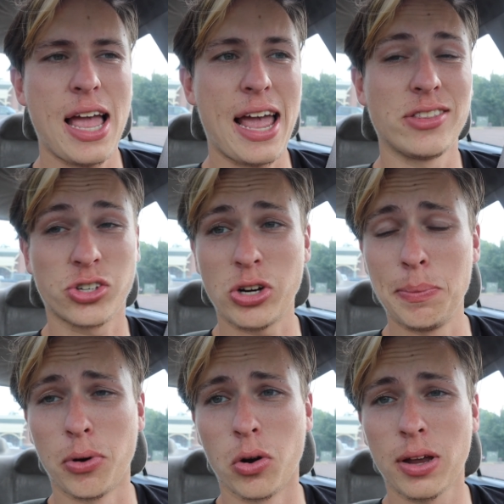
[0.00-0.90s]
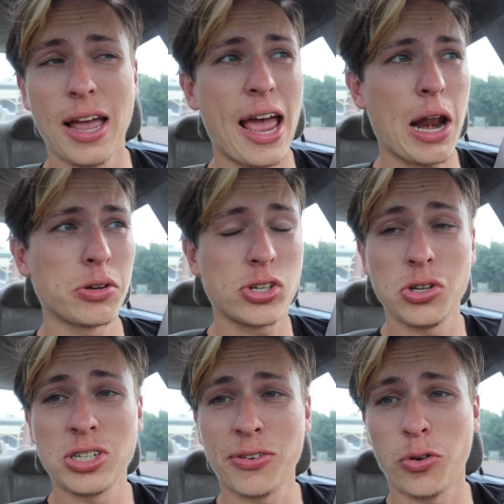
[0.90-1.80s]
and the screen broke. And I was still
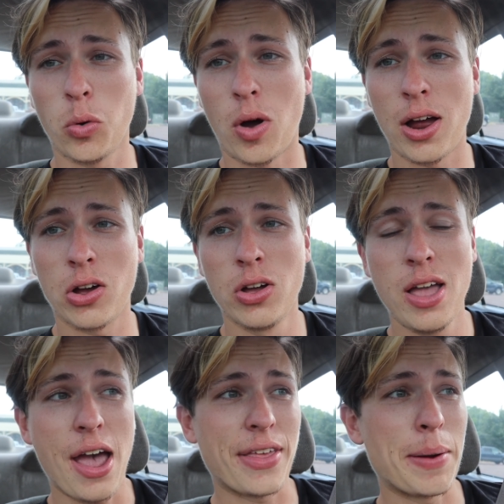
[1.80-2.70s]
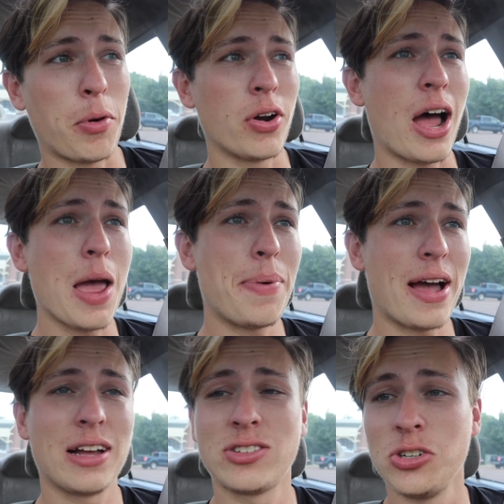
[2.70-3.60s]
using it for a while, and then I bought an
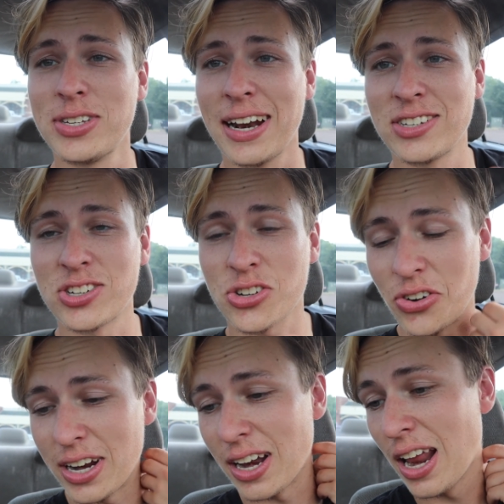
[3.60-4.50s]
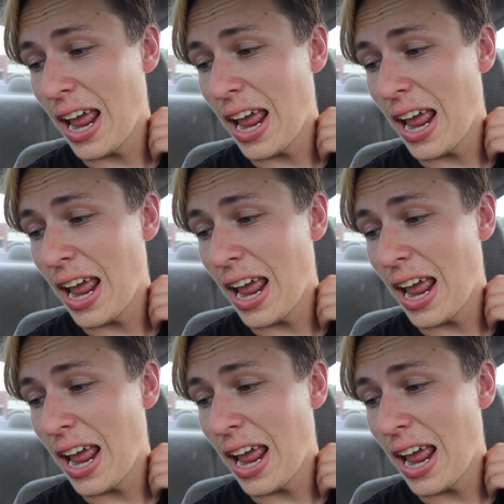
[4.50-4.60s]
iPad to use that as a screen.